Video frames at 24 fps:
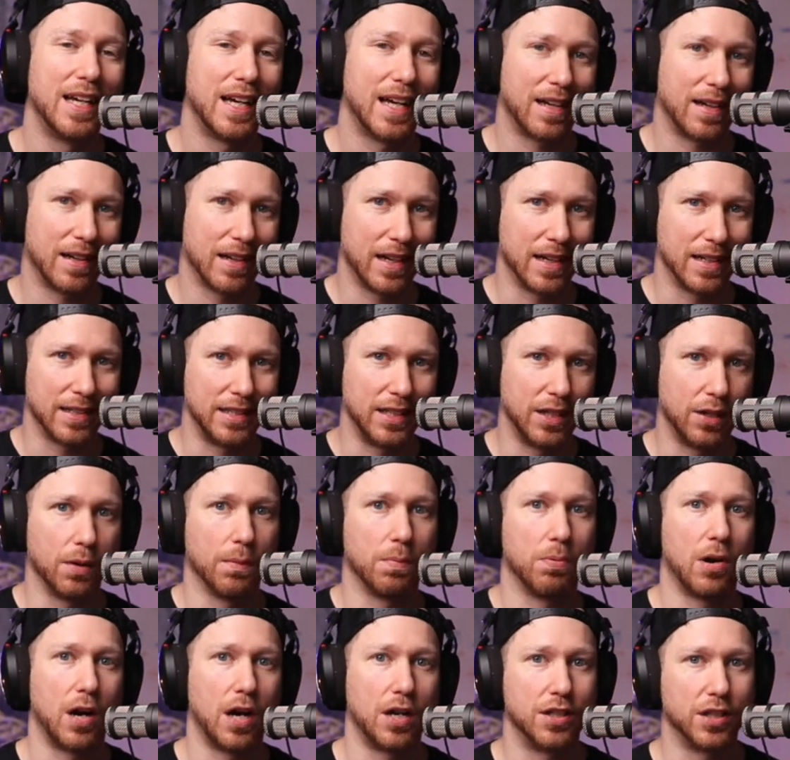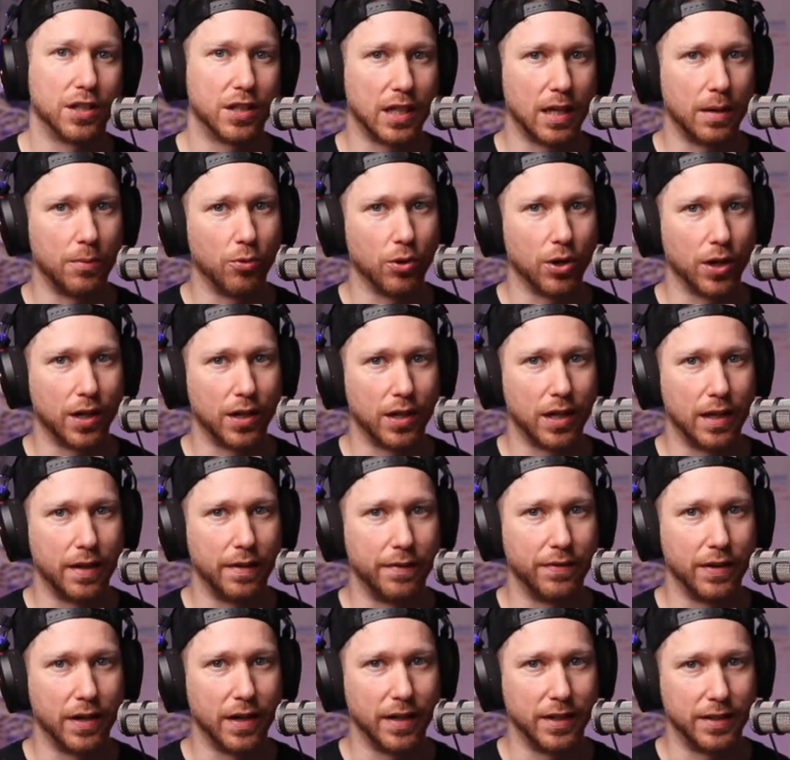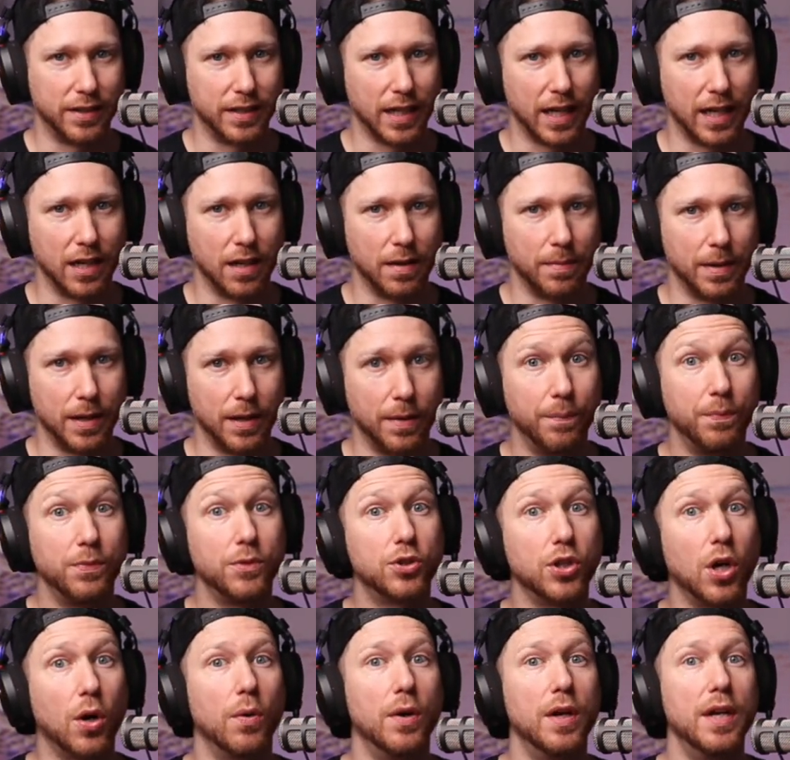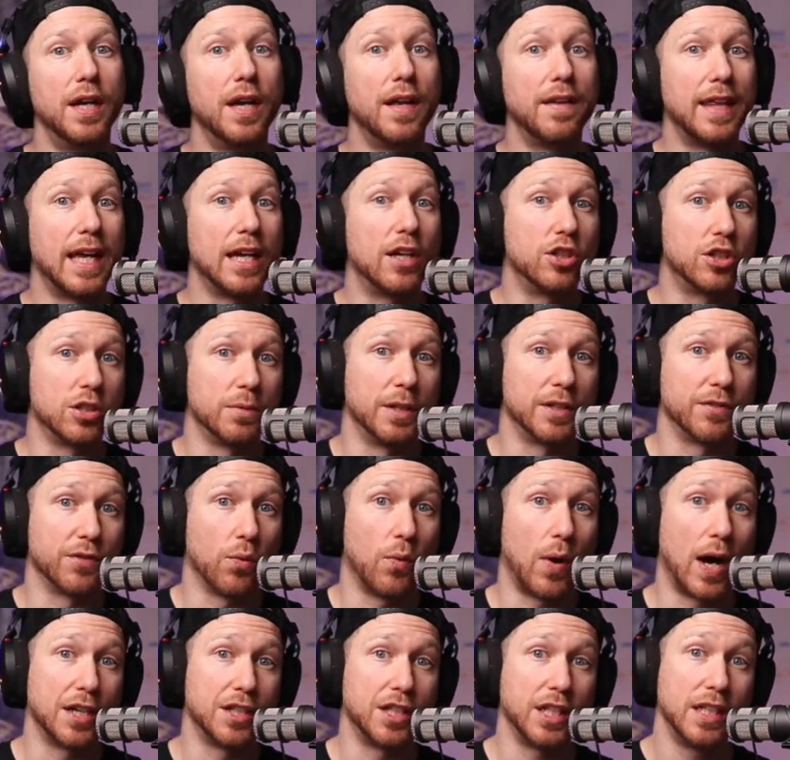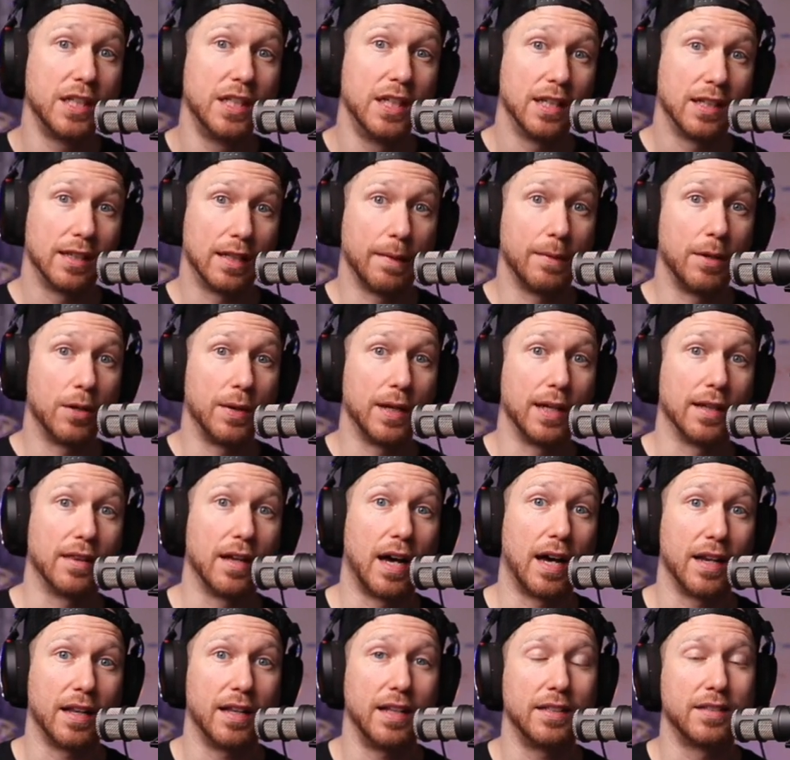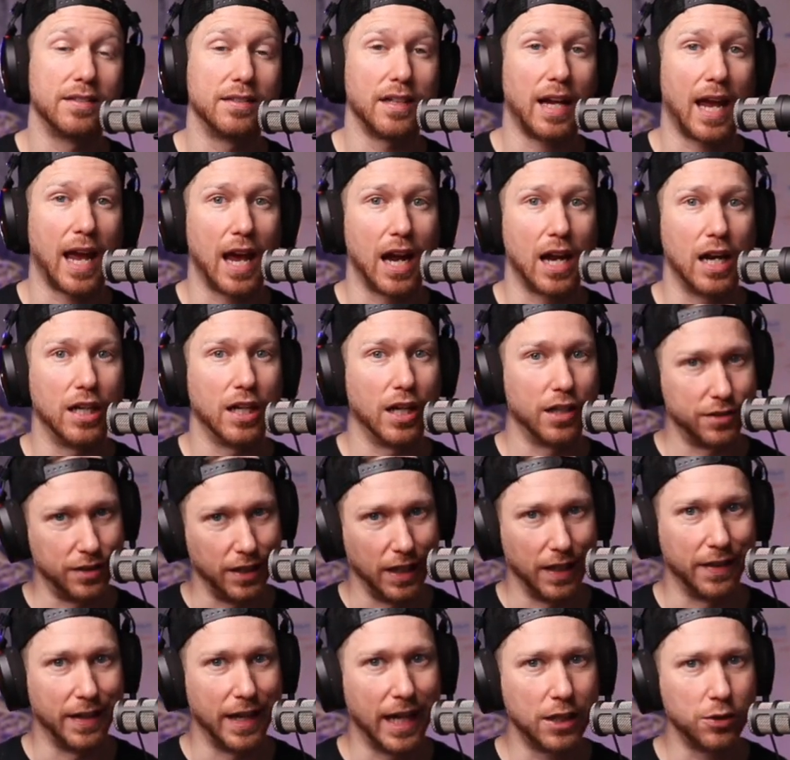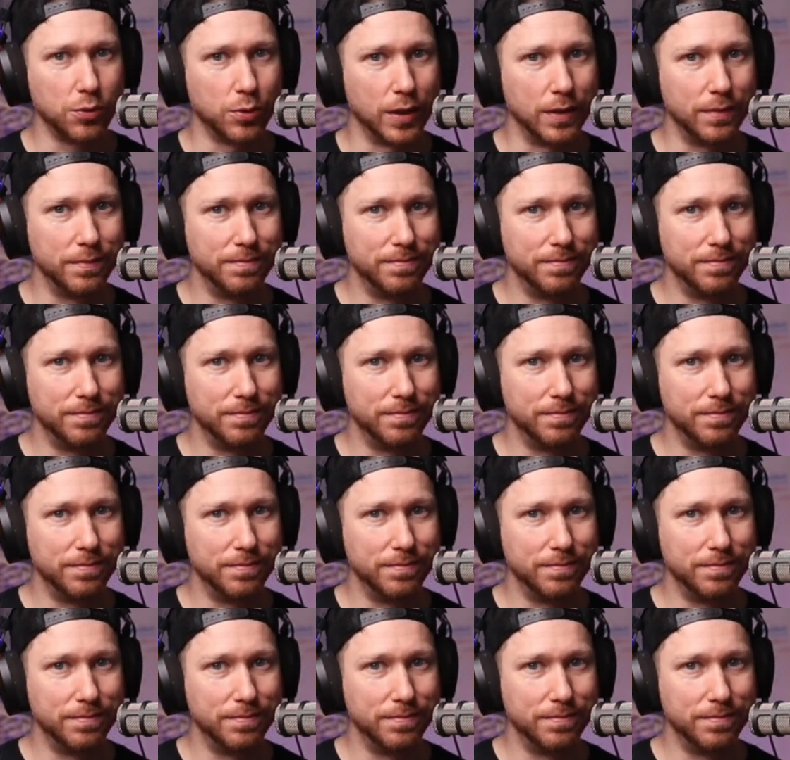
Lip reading: And I got a secret project that I'm working on that I'm very excited about. So thank you so much for watching. Let me know what you thought of this, and I'll see you in the next one.